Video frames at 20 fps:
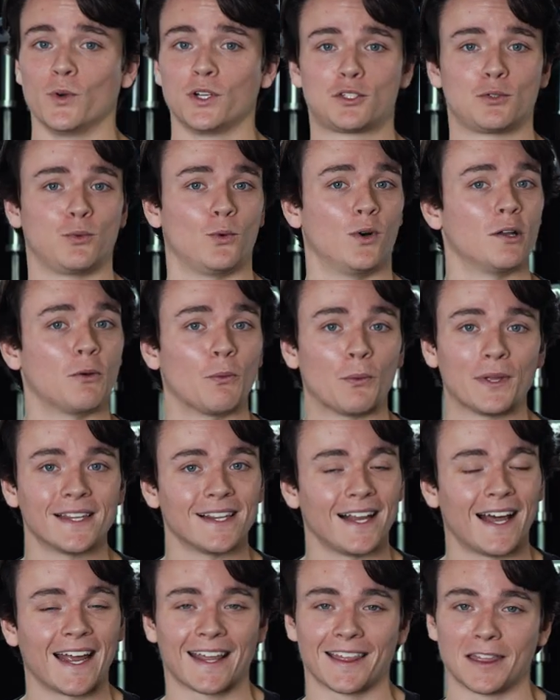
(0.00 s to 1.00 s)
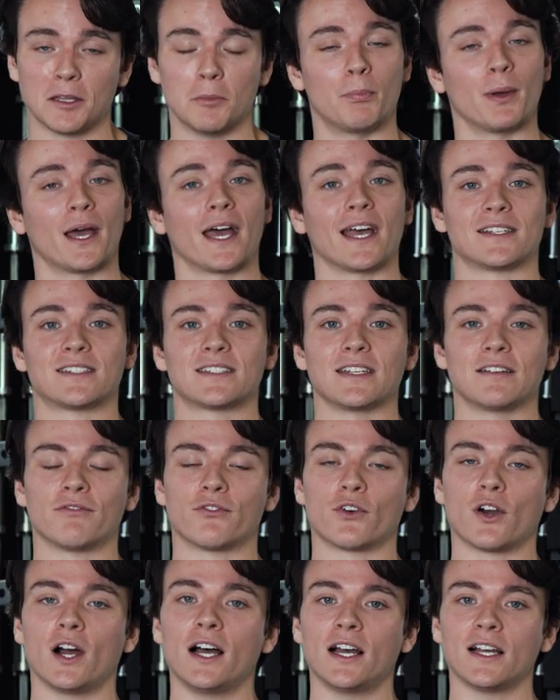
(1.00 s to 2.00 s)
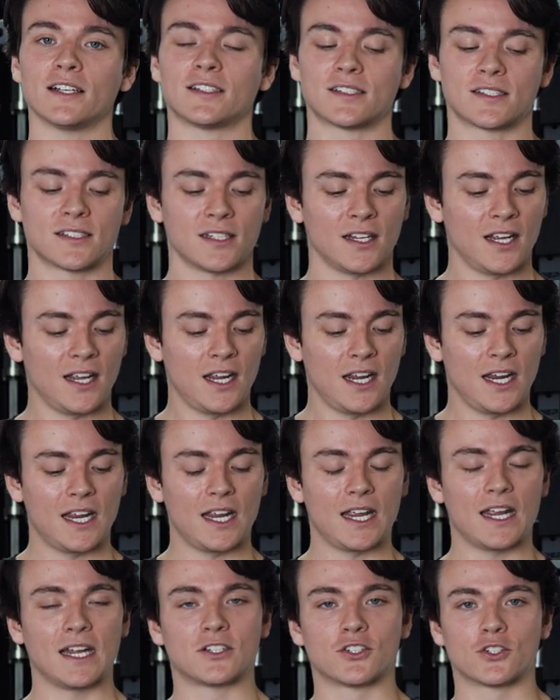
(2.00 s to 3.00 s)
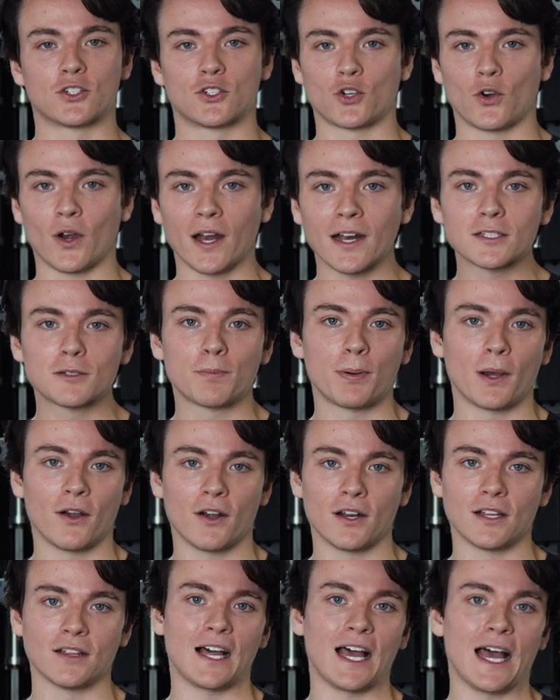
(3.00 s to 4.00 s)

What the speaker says: which one we like the best. And for us, it's Transparent